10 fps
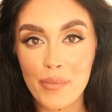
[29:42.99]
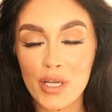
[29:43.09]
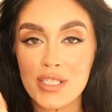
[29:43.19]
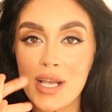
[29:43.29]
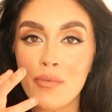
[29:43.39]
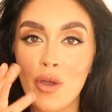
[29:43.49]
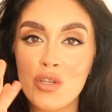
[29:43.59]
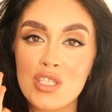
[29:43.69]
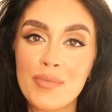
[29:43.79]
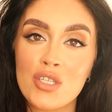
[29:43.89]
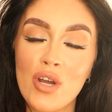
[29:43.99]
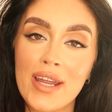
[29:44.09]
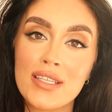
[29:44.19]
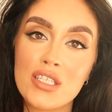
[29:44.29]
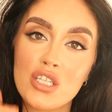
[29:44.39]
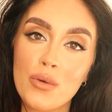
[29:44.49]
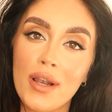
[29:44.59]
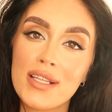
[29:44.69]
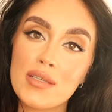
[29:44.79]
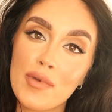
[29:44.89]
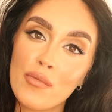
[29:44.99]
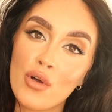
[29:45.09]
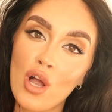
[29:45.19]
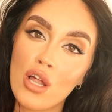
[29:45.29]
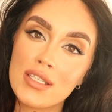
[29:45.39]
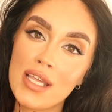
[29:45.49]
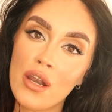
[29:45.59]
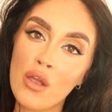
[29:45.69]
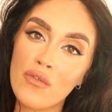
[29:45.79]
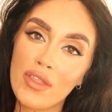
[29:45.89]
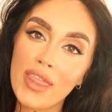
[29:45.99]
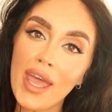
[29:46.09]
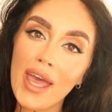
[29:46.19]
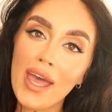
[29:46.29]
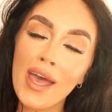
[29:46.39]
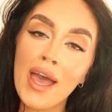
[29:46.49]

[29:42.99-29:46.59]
because I'm going to be trying to do a little bit more content over there.